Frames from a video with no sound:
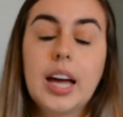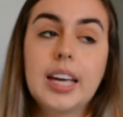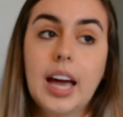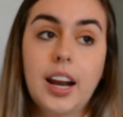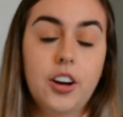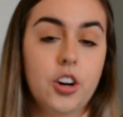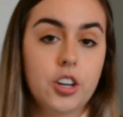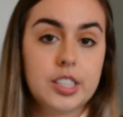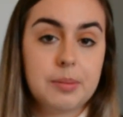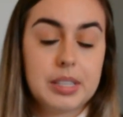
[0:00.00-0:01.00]
Again, I'd
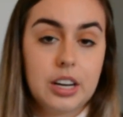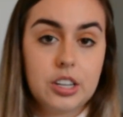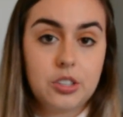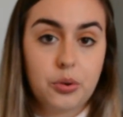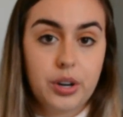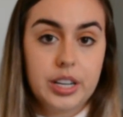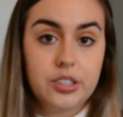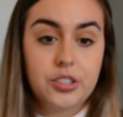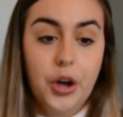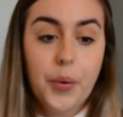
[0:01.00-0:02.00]
heard some scary stories,
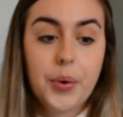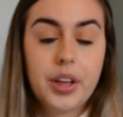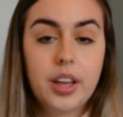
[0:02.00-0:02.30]
so